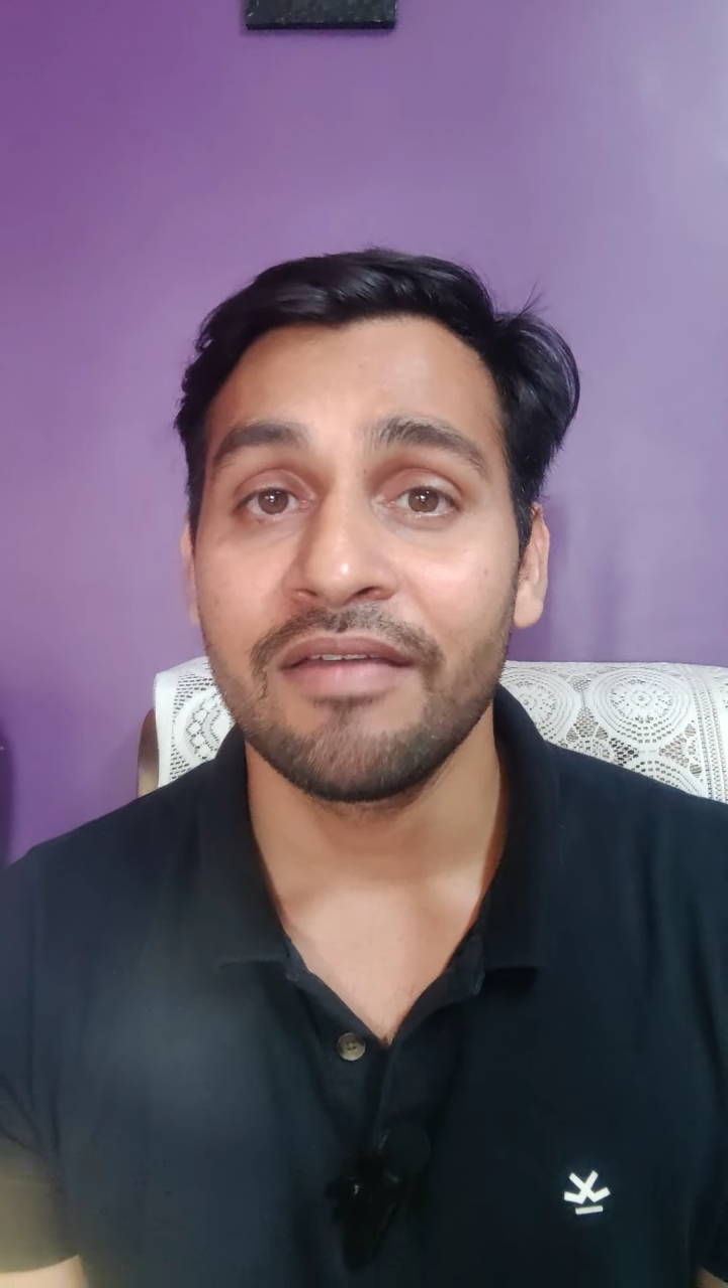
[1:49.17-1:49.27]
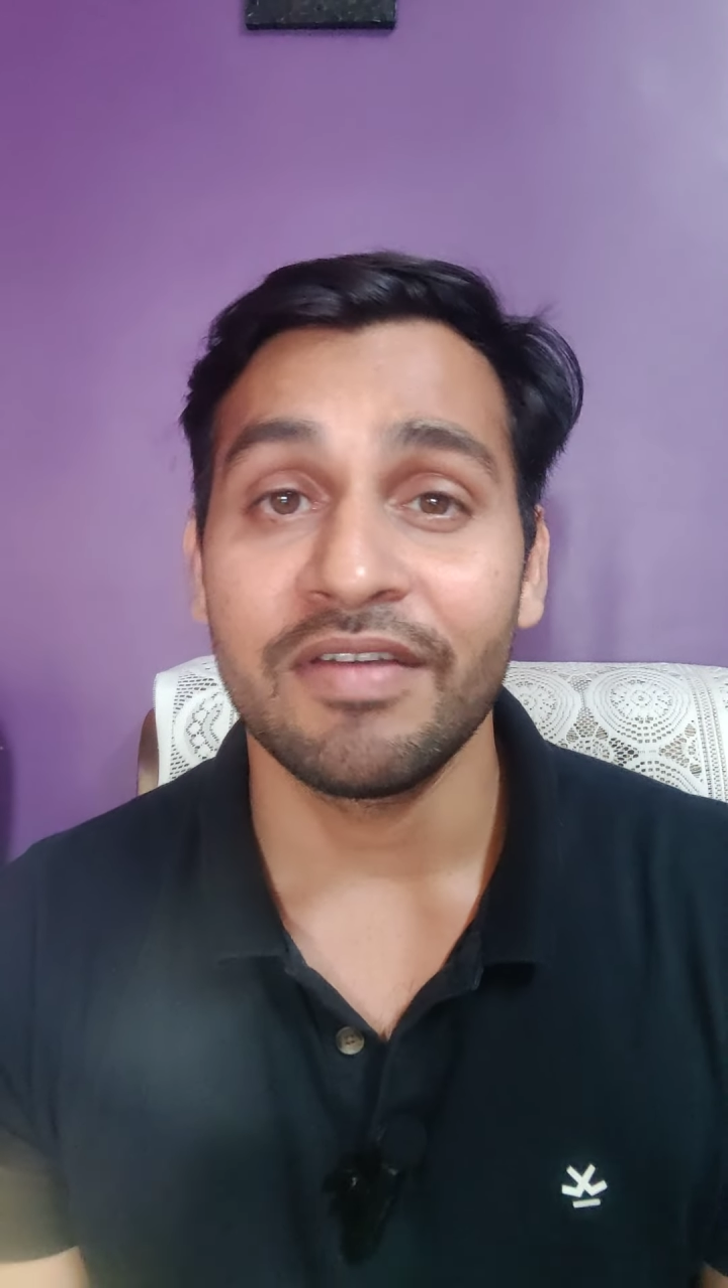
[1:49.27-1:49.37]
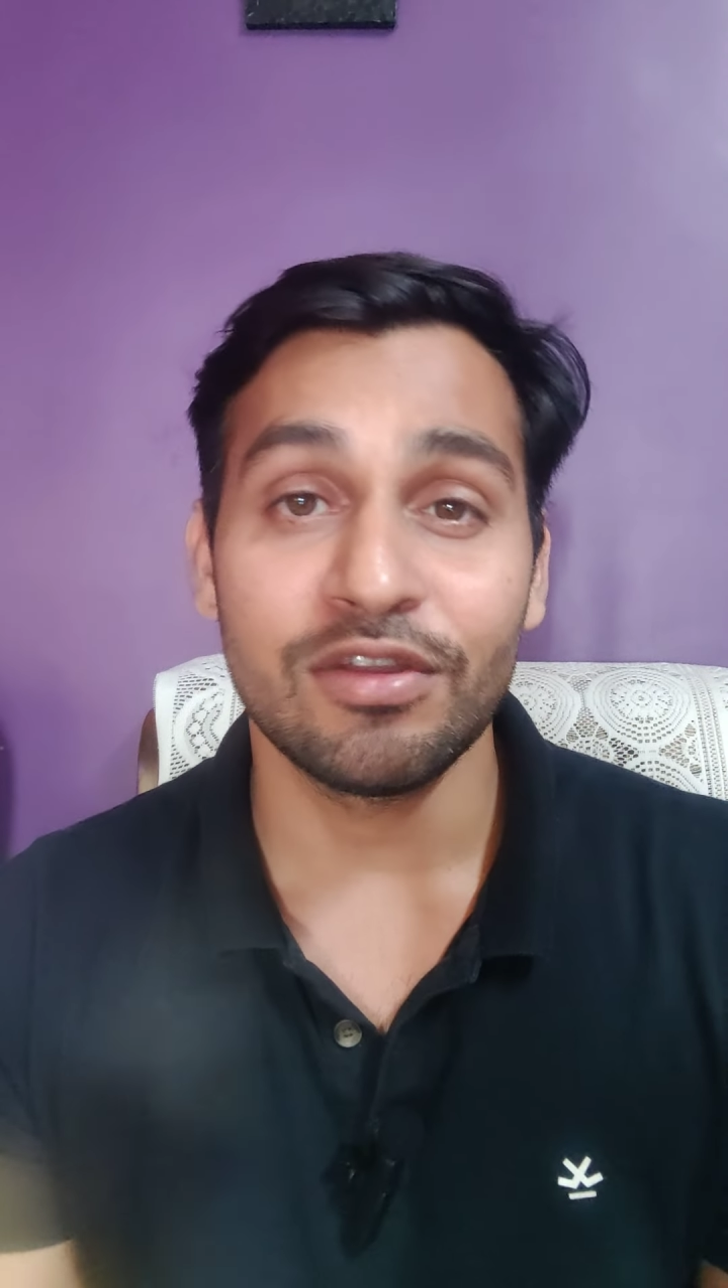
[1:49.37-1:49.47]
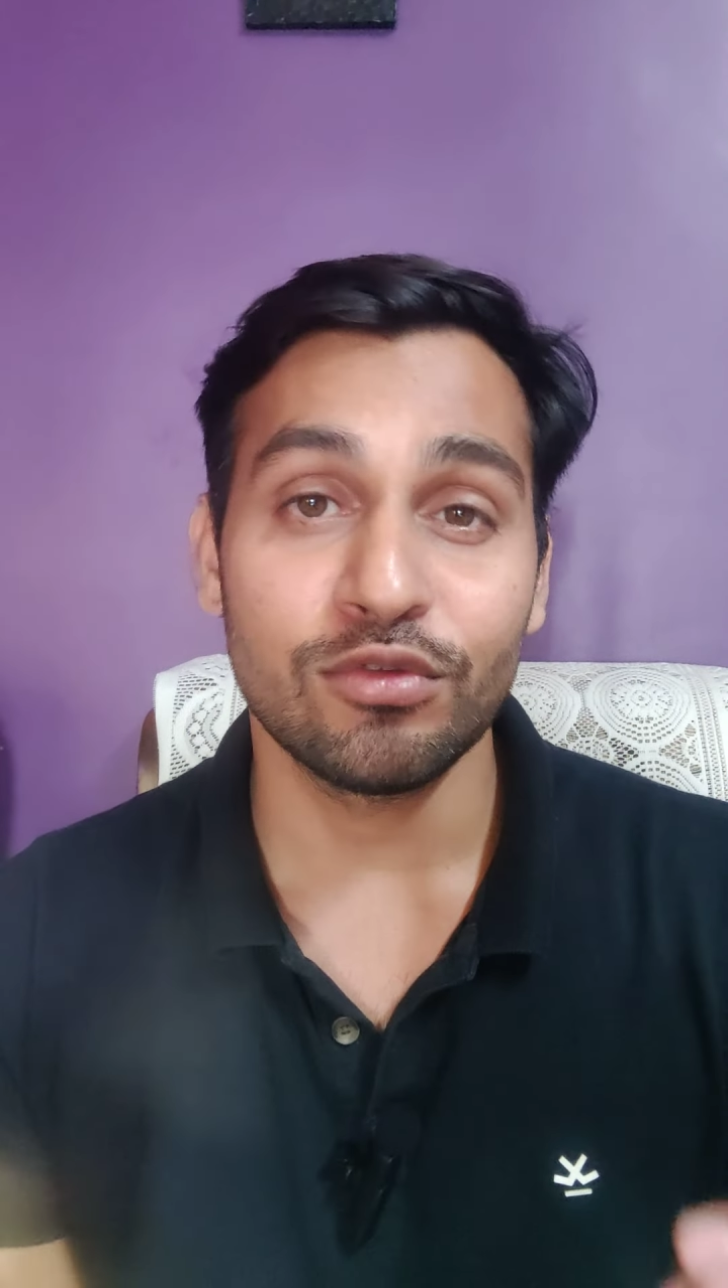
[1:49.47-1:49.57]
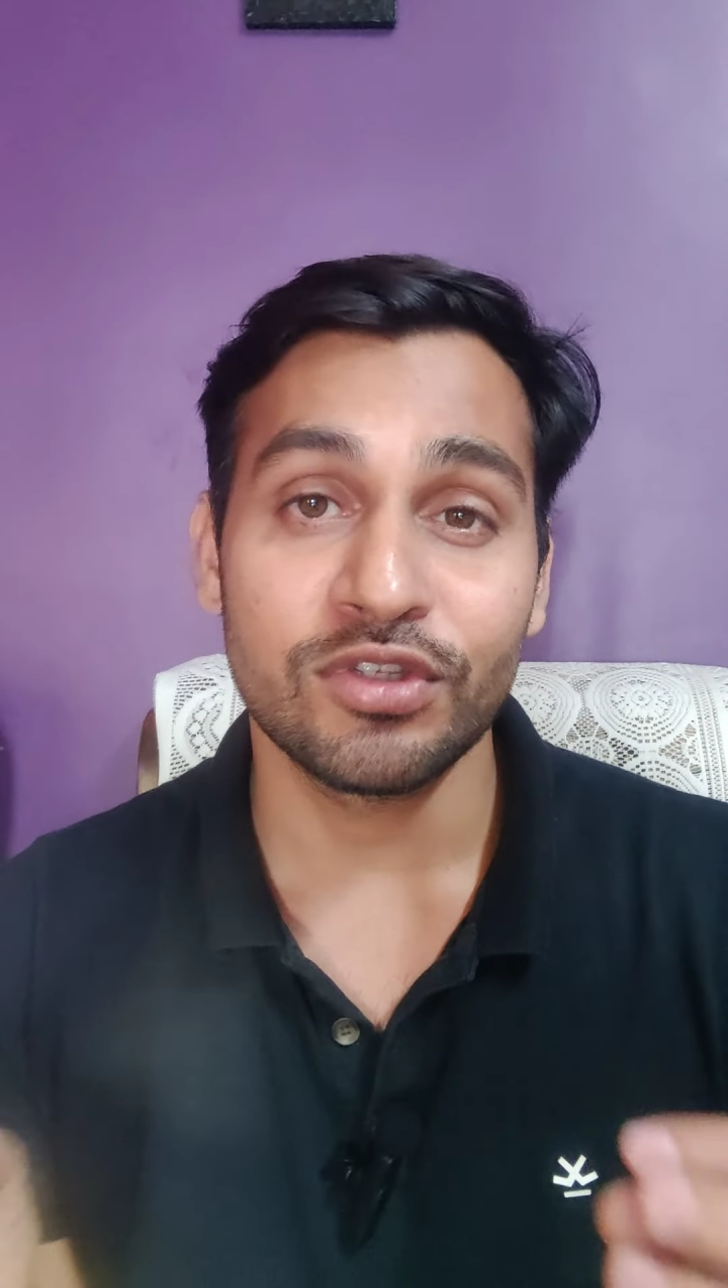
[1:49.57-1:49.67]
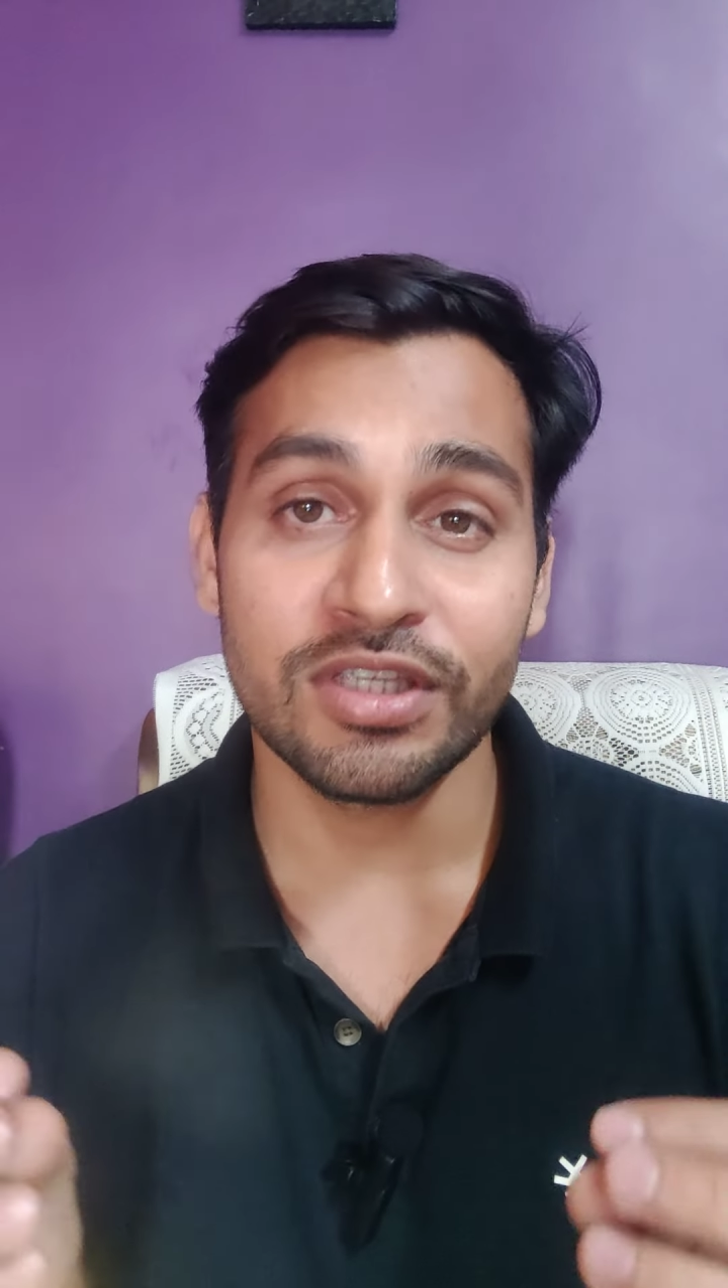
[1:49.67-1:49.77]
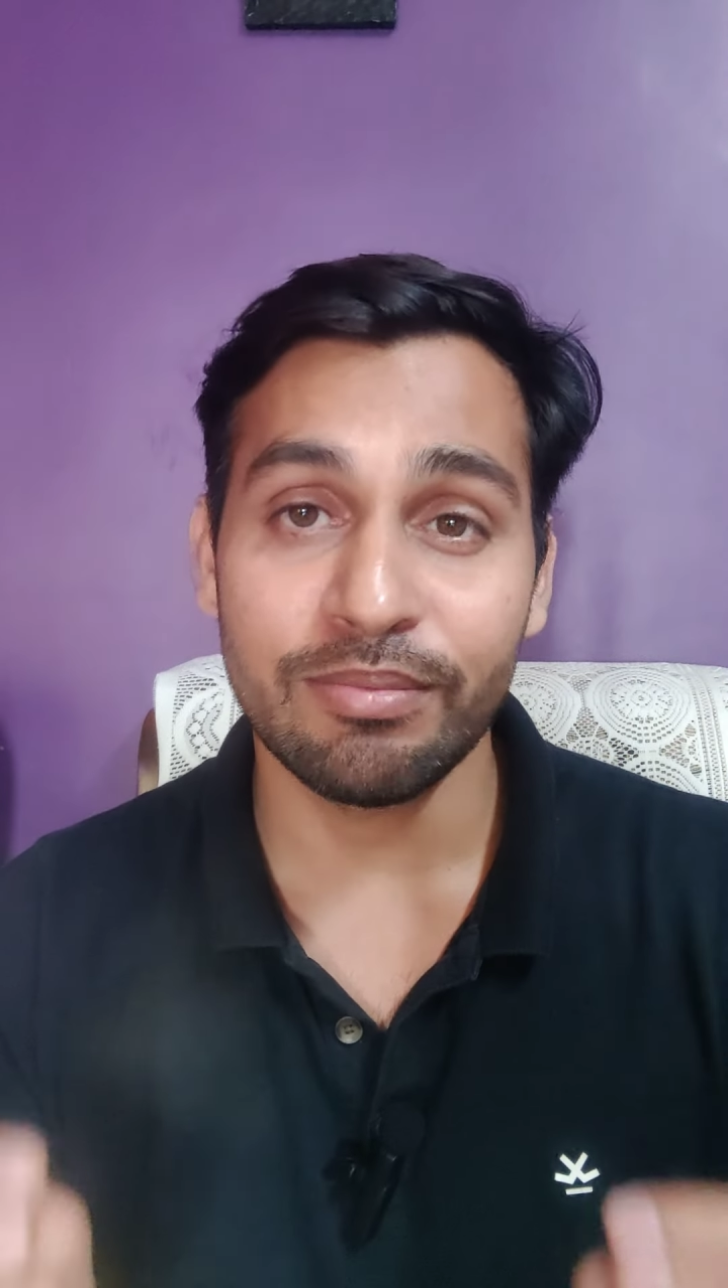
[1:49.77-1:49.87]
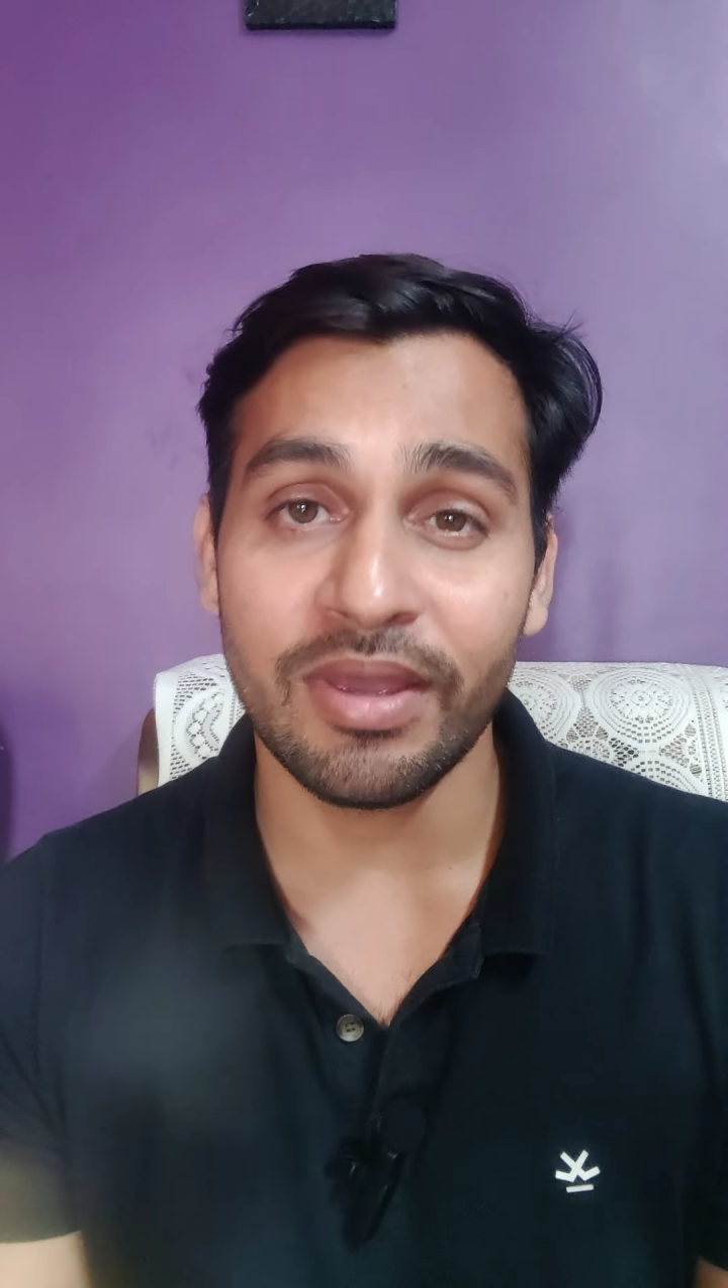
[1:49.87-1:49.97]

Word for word: when you see